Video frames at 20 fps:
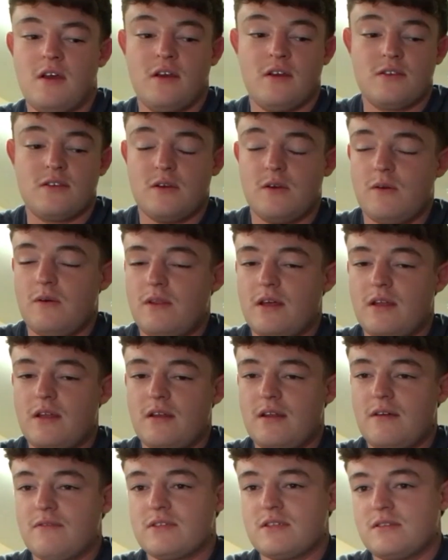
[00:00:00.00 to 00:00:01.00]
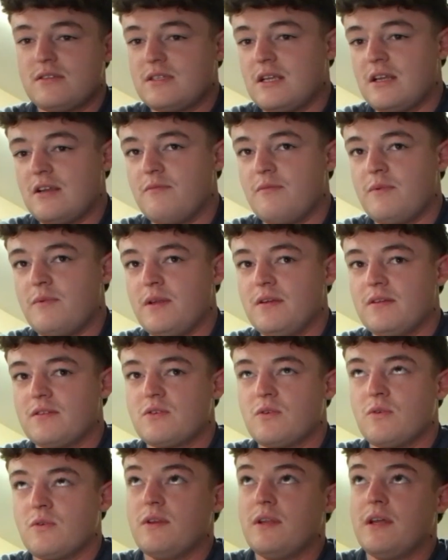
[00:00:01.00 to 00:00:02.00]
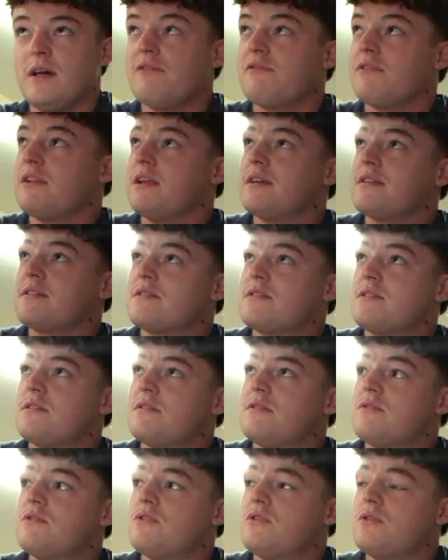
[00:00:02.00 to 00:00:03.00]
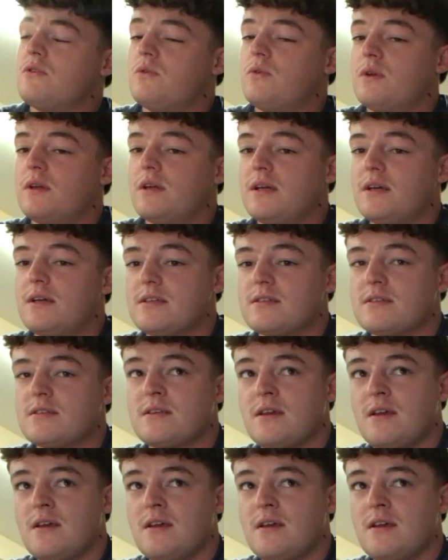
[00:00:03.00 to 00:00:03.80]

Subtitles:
So then ever since then, I've been at Taunton now for the last 2 years,